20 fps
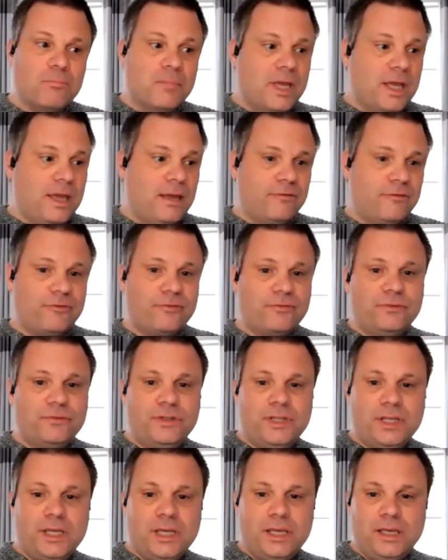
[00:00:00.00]
If
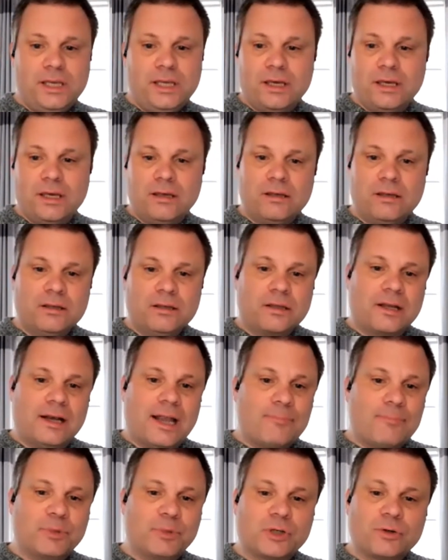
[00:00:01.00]
the
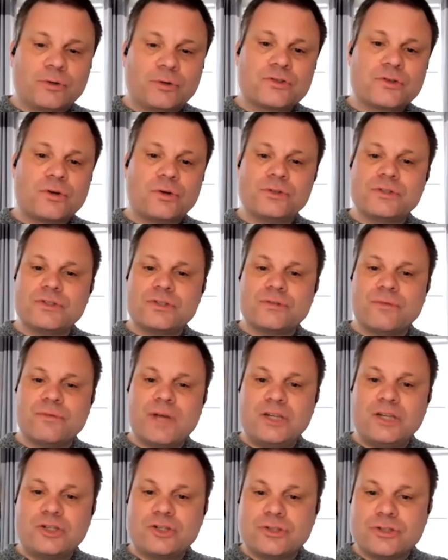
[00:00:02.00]
Galapagos
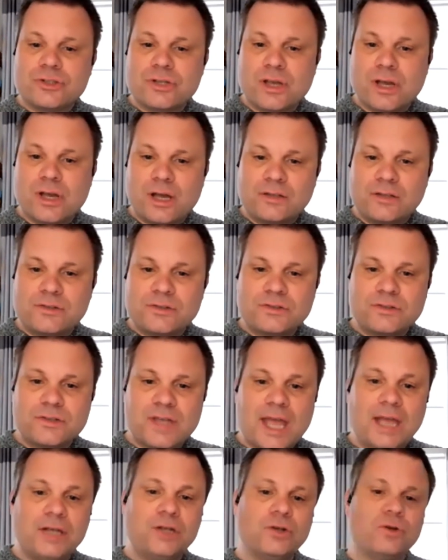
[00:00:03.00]
Conservation Trust
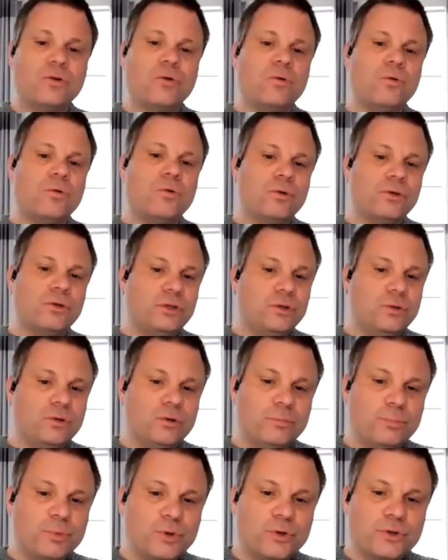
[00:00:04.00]
and or
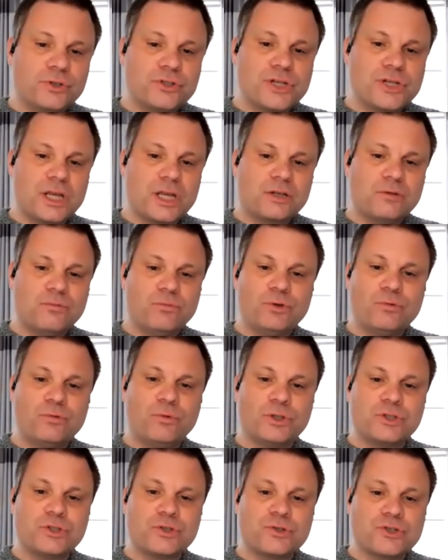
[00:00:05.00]
your project would
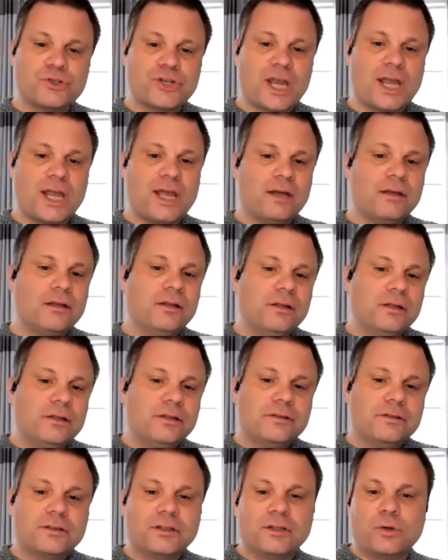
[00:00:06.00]
want to share
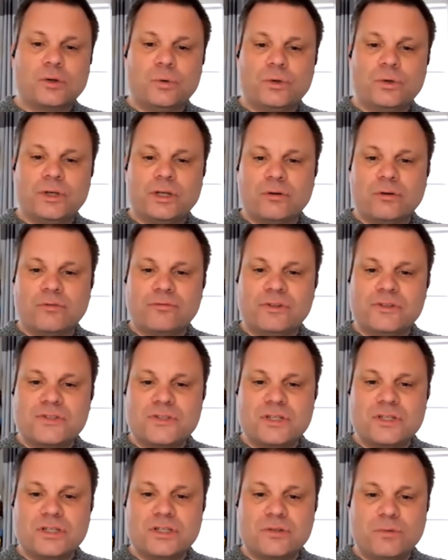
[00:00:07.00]
the recording of this
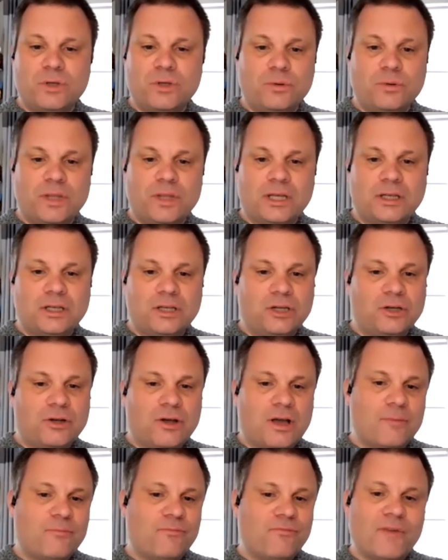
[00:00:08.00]
interview, then
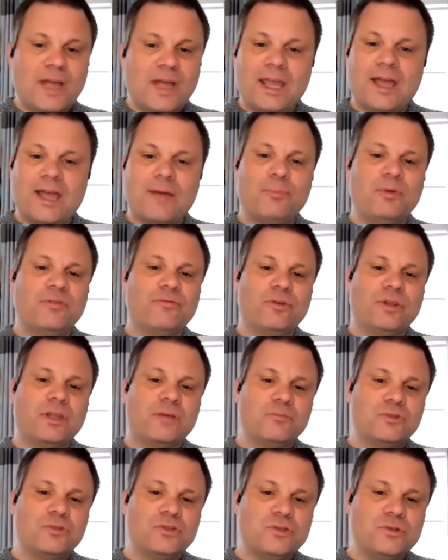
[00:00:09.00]
I'm very happy for
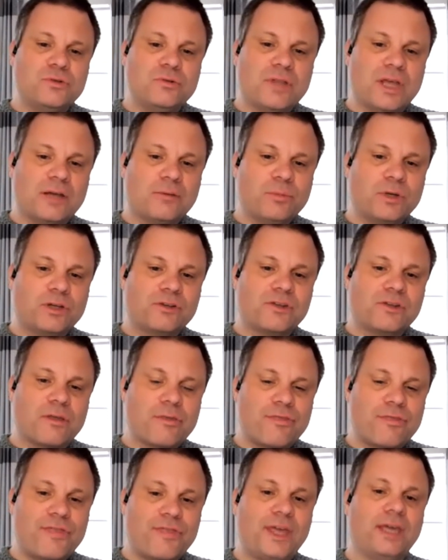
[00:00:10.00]
them to do that, because I
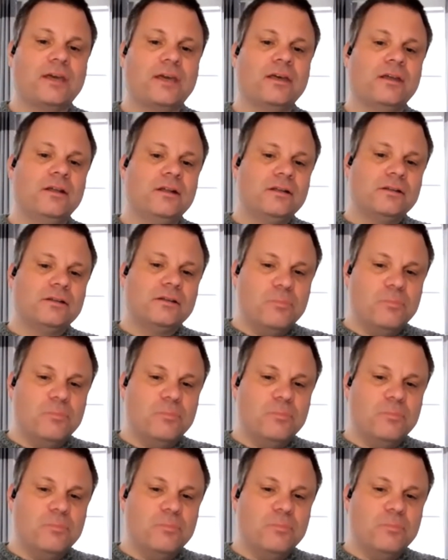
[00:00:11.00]
think the